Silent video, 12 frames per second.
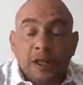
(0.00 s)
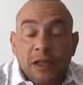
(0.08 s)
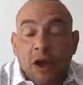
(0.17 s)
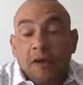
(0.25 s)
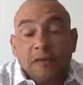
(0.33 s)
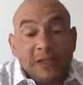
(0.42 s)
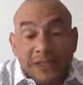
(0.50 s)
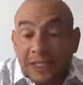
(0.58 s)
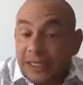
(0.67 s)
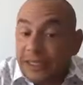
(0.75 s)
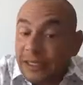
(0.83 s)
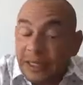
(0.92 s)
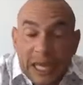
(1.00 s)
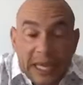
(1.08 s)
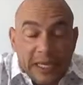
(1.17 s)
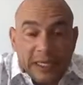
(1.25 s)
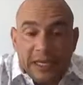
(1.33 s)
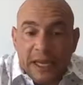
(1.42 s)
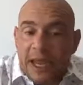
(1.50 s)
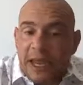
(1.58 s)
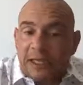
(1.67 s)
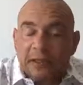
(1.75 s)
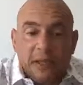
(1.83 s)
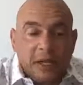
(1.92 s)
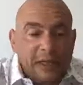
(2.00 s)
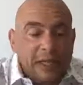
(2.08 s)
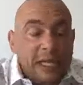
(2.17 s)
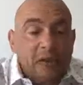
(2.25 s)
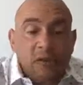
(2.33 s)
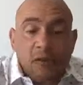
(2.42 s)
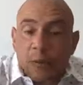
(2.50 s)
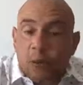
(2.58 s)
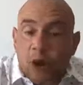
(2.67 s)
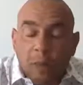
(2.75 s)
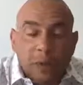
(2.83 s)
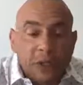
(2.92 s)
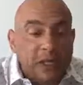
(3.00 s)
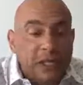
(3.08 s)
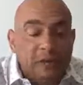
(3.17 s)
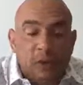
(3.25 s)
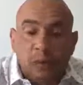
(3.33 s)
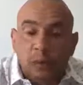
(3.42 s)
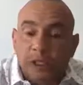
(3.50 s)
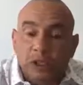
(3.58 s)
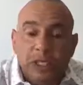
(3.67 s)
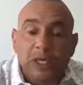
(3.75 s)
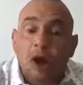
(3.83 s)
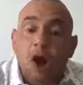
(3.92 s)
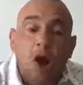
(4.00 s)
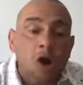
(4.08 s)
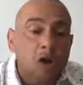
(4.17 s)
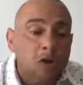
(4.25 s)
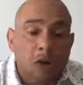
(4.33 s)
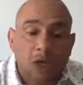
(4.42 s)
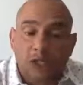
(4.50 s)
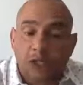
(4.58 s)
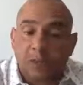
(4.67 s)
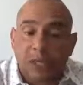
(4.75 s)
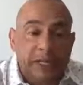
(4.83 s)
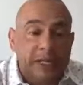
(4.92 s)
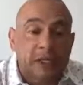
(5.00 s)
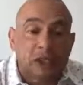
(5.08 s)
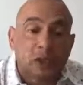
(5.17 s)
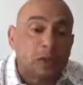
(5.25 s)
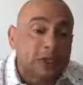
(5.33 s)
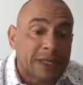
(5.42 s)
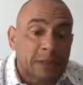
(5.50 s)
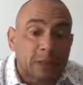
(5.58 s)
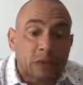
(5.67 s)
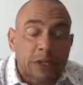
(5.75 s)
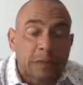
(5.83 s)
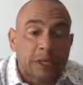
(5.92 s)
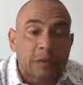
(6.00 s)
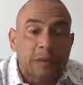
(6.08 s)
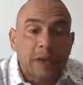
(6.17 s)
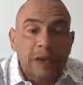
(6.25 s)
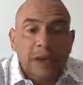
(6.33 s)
obviously the lake and lakefront property and lakefront real estate all across the planet is always at a premium.